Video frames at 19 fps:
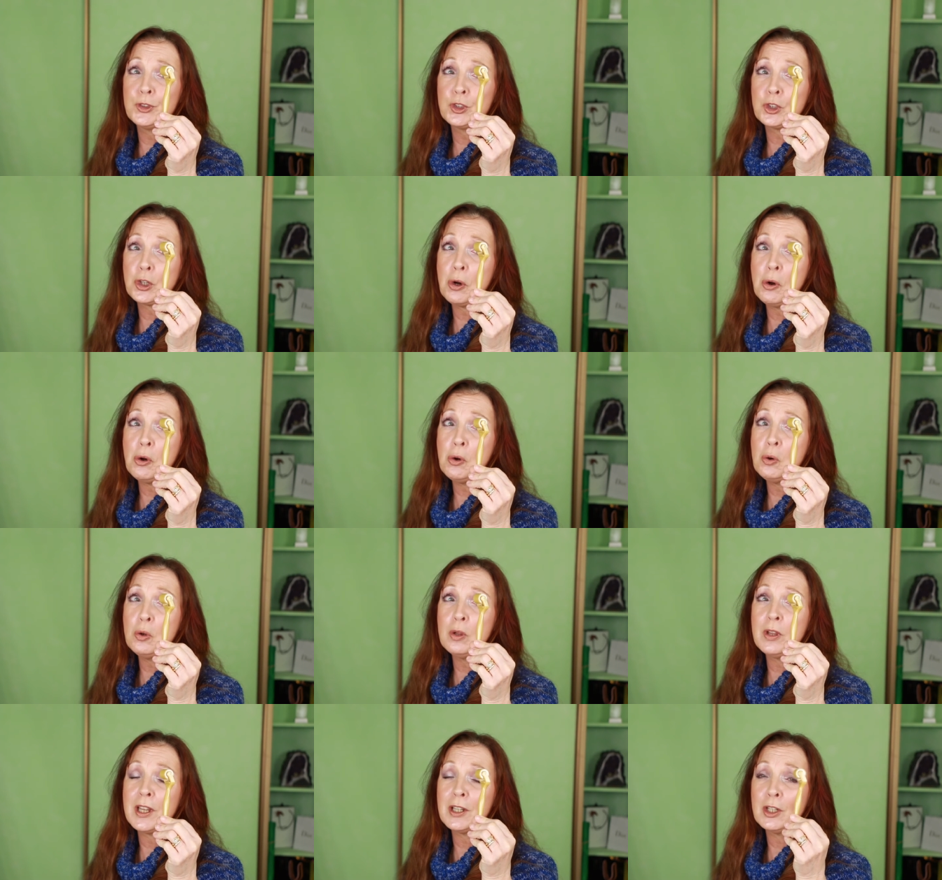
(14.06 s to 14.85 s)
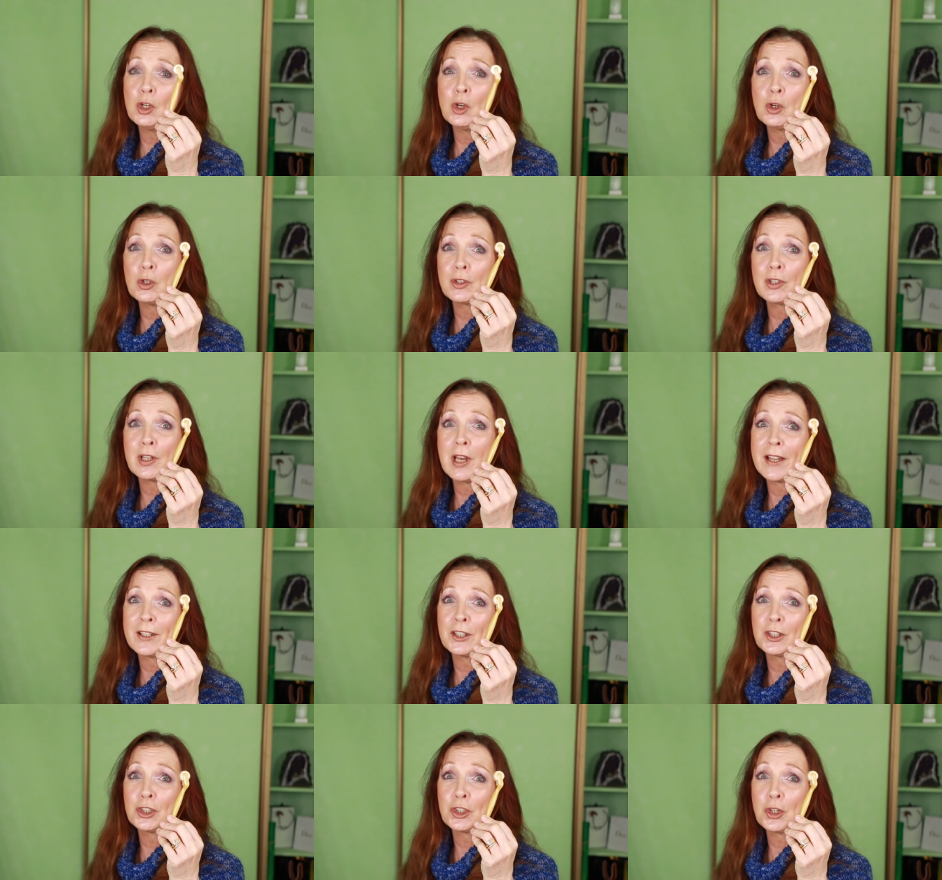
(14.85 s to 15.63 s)
tool that looks
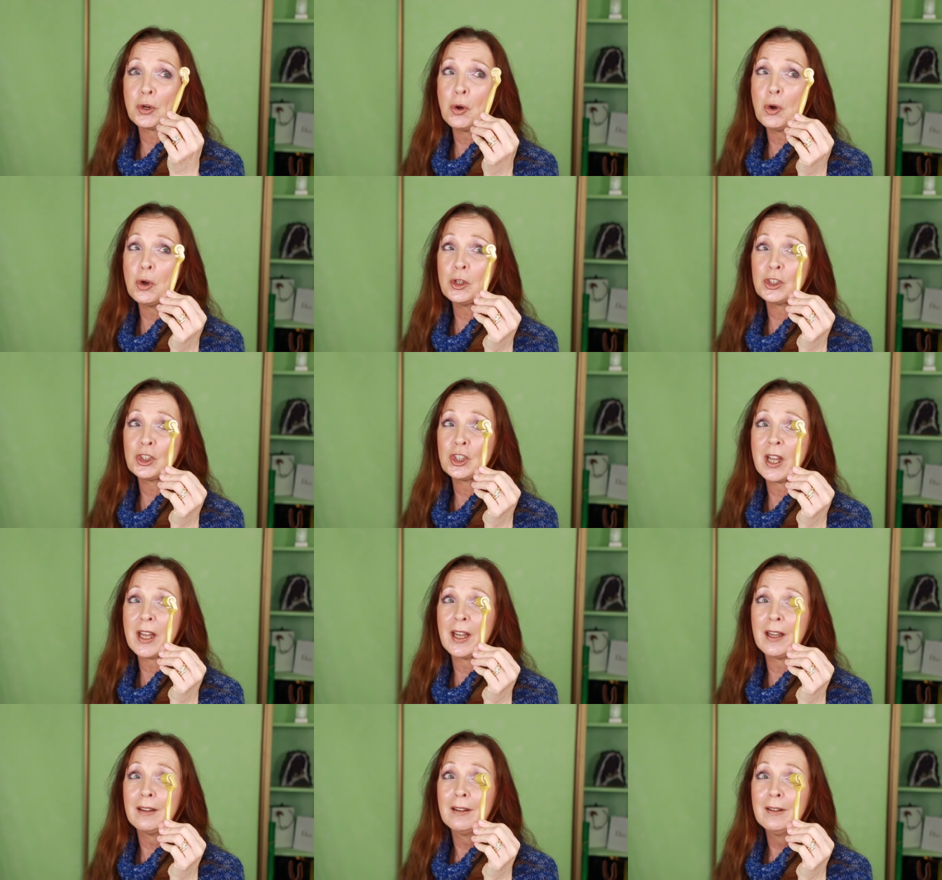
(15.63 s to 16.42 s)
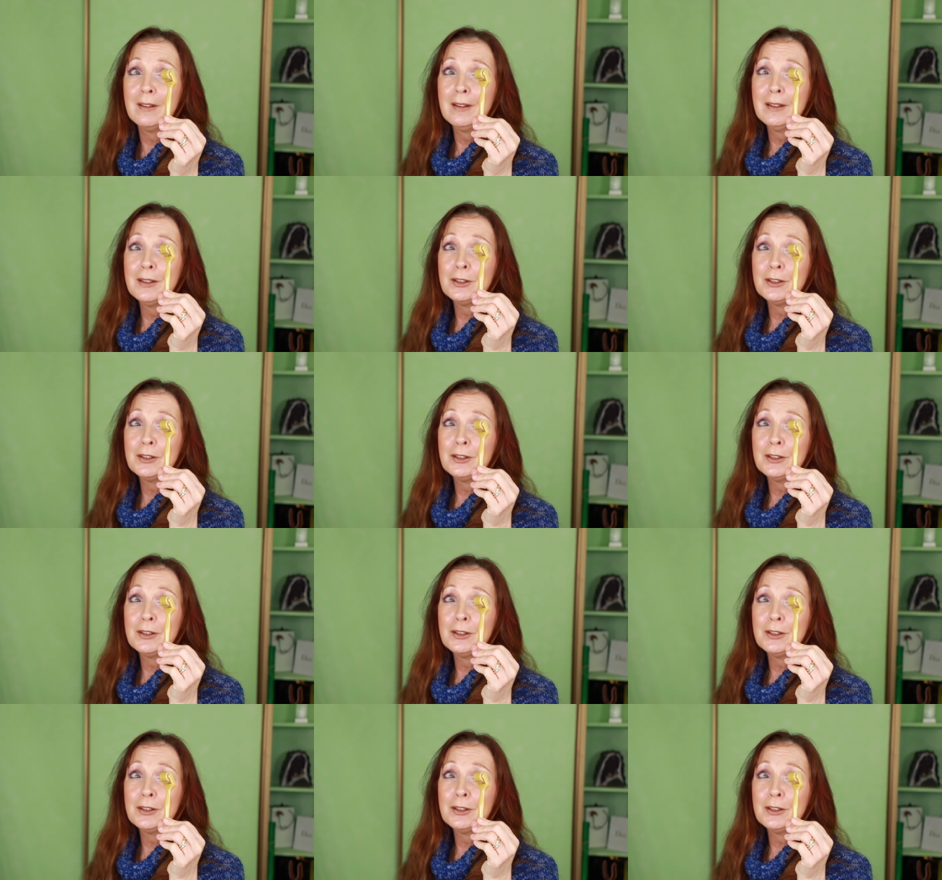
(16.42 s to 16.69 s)
like a torture